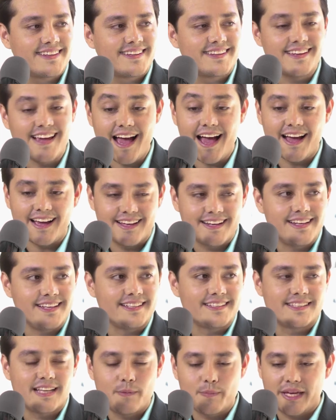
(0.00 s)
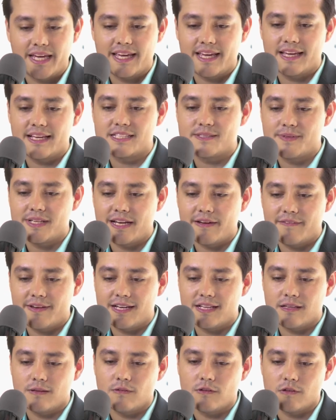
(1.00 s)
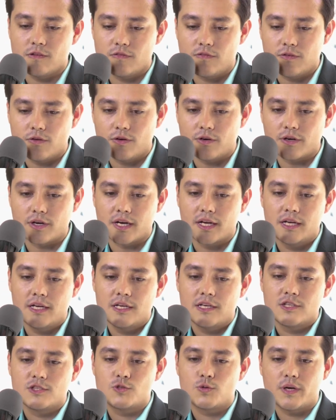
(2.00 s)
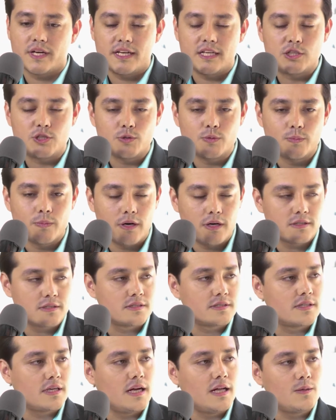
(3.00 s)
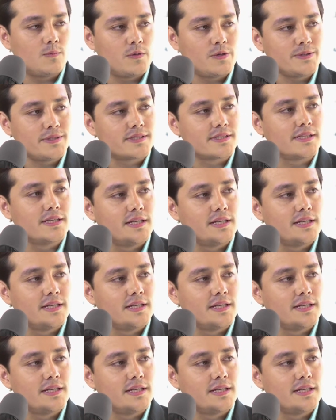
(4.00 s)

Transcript: Yeah, it is. I mean, it has been available for 22 months almost.